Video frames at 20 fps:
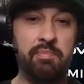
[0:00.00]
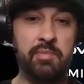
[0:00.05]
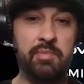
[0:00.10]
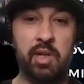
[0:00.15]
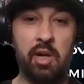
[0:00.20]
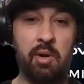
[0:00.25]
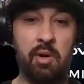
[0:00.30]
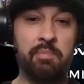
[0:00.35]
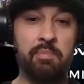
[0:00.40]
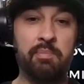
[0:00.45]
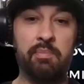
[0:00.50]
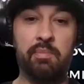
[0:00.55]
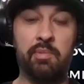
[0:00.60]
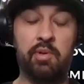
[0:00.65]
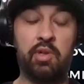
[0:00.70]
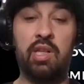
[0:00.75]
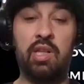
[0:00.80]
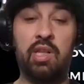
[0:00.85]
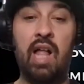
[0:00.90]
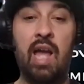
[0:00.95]
you know,
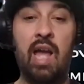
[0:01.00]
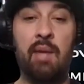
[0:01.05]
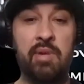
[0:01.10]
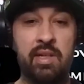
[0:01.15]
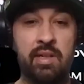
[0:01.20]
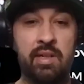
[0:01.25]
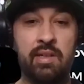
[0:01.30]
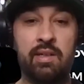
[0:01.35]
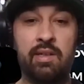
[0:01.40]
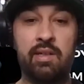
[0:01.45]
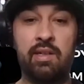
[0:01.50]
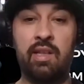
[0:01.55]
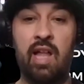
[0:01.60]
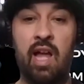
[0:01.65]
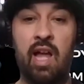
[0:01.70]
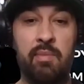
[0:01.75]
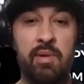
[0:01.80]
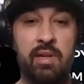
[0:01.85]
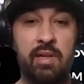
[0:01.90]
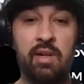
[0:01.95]
climbing.
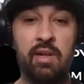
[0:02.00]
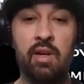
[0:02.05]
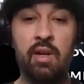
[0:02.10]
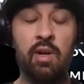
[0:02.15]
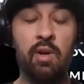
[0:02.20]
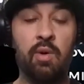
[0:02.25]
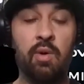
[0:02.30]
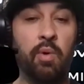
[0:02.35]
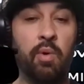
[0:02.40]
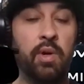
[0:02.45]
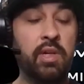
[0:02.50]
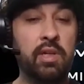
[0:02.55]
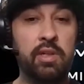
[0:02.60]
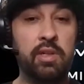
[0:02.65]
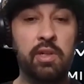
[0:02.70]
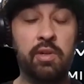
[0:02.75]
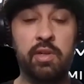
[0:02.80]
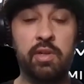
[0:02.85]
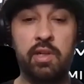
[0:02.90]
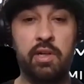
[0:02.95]
What do?
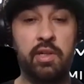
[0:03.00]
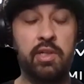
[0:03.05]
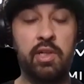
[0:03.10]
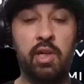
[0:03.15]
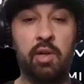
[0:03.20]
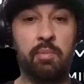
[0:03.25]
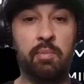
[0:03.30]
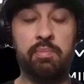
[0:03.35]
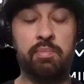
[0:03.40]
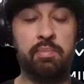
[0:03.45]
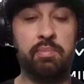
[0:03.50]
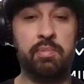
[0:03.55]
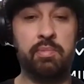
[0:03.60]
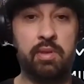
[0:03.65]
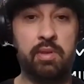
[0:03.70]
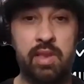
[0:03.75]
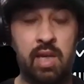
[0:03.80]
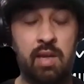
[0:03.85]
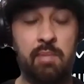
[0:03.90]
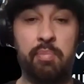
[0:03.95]
You don't
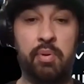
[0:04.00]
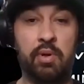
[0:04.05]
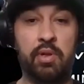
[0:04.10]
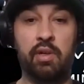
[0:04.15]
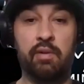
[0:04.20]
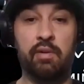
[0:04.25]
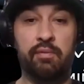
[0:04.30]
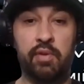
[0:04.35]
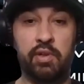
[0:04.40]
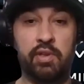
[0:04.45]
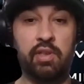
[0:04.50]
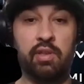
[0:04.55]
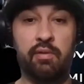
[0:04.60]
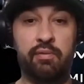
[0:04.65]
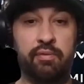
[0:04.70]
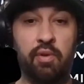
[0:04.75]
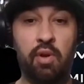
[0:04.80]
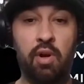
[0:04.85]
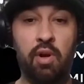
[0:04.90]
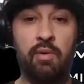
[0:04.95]
keep putting your foot to the
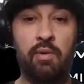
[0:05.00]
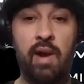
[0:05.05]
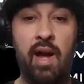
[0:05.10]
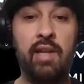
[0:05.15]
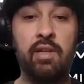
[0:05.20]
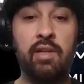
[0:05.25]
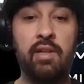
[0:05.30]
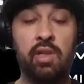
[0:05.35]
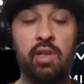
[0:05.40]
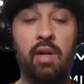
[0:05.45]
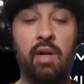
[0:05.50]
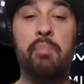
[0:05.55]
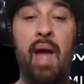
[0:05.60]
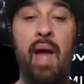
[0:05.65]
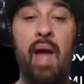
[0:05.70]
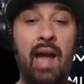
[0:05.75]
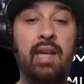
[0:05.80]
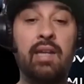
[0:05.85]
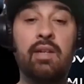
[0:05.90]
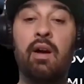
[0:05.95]
floor, right? You start
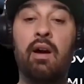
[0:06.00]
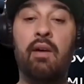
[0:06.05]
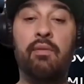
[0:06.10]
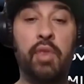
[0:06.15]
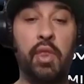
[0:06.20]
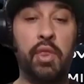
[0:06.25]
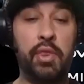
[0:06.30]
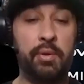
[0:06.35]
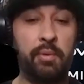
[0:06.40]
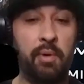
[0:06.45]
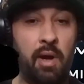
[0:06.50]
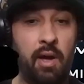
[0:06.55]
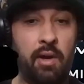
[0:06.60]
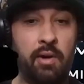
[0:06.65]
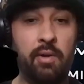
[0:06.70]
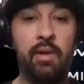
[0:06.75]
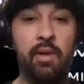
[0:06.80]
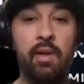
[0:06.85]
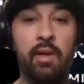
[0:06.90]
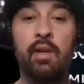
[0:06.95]
backing off the
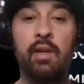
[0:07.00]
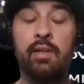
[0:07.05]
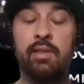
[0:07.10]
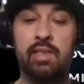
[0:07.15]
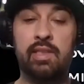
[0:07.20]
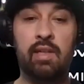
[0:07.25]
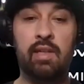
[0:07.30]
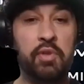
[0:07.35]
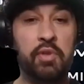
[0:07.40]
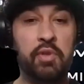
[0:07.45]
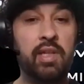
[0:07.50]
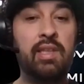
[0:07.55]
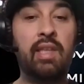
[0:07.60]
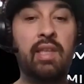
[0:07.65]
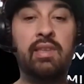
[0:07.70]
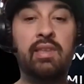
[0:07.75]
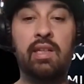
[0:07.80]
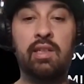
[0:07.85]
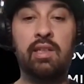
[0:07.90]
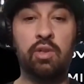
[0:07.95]
throttle, see if you can get
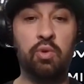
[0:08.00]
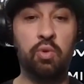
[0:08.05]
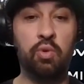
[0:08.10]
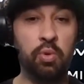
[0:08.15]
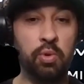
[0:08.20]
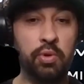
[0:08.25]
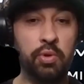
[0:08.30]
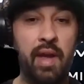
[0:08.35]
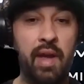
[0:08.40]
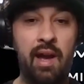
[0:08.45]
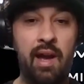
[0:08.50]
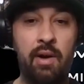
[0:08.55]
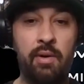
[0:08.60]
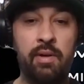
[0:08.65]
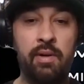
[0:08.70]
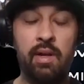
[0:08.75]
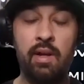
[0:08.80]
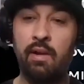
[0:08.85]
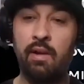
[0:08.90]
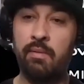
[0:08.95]
that thing to cool
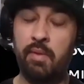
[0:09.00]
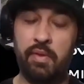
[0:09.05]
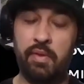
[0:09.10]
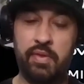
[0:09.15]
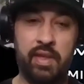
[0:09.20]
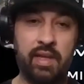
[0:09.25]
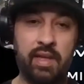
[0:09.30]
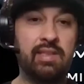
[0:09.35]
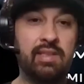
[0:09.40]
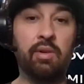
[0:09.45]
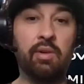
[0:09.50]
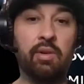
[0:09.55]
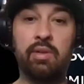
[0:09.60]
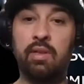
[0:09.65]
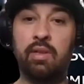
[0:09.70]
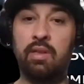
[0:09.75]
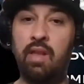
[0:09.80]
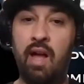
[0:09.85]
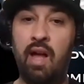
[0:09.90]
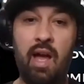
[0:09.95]
down. The thing still
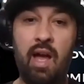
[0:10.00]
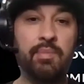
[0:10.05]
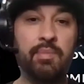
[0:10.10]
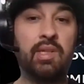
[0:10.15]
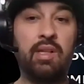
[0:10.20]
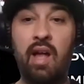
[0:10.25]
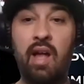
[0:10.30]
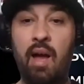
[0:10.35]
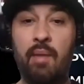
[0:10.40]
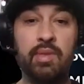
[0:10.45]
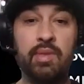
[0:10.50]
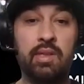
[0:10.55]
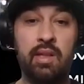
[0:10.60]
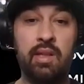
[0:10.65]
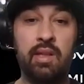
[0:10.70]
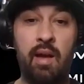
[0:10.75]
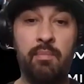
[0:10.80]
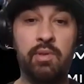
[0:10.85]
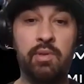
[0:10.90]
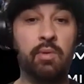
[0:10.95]
climbs. What
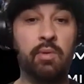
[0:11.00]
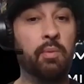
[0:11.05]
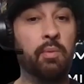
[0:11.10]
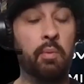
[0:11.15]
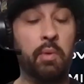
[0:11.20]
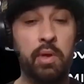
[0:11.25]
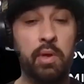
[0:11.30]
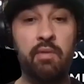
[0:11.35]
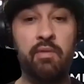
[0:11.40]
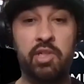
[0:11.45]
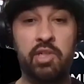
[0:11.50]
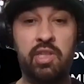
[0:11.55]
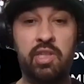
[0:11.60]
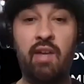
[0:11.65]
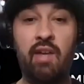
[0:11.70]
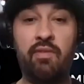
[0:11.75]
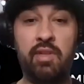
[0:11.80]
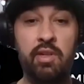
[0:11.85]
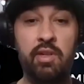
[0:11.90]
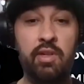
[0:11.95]
do you eventually
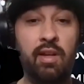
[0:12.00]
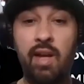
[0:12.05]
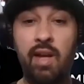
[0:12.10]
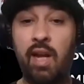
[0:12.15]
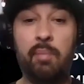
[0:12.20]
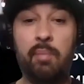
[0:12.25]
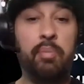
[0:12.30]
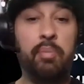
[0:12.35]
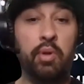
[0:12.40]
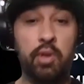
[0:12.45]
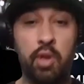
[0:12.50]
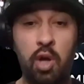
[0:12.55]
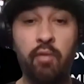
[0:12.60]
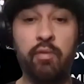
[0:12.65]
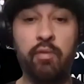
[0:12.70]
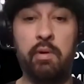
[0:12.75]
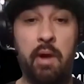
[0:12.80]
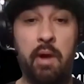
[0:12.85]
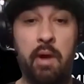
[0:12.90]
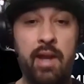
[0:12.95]
have to do? You got to pull
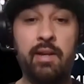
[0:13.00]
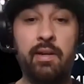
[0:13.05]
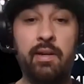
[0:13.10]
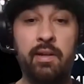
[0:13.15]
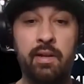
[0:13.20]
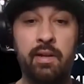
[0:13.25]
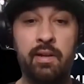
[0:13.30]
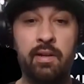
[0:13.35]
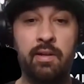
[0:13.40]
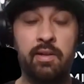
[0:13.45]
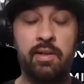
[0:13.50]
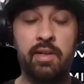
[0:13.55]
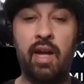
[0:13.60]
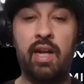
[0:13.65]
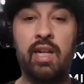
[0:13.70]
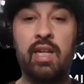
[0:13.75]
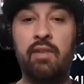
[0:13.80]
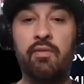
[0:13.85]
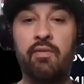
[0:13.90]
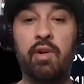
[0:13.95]
over, right?
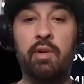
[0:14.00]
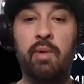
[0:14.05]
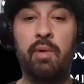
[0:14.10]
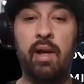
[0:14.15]
Or what